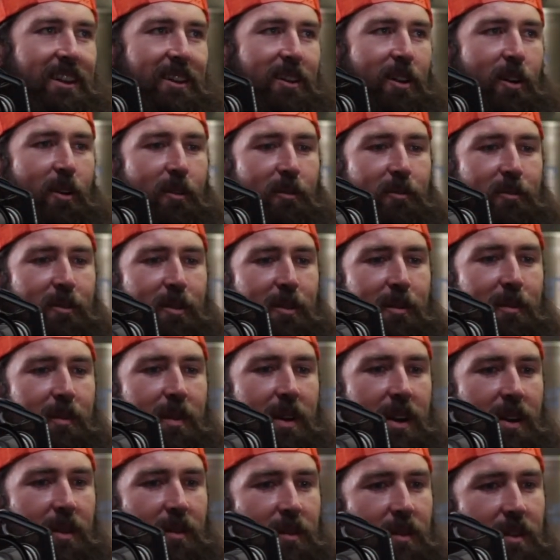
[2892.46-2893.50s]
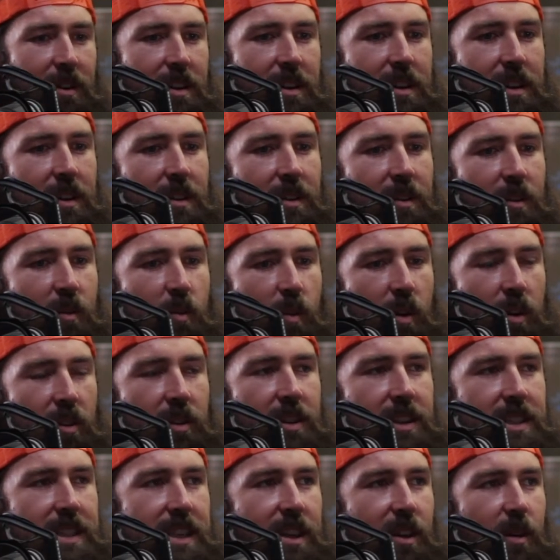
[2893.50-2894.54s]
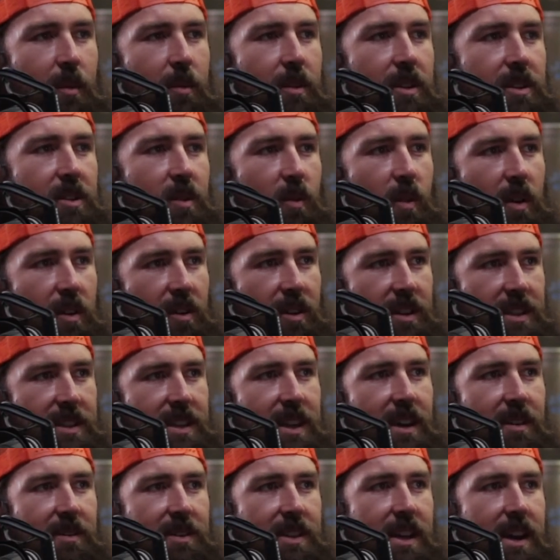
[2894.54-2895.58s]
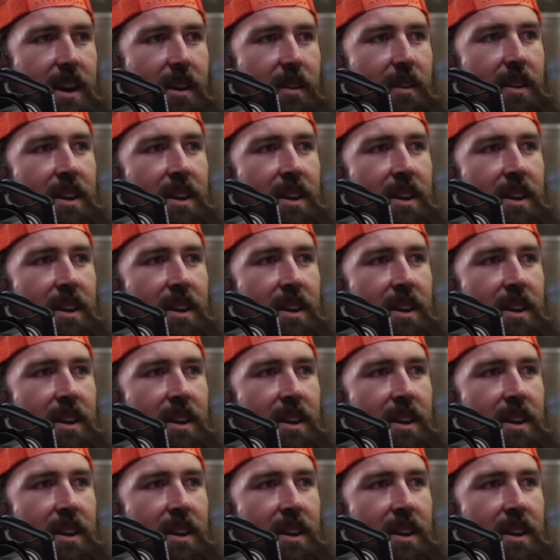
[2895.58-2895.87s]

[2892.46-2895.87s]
And go from like the Wilderness Gilbert to Wilderness Downtown.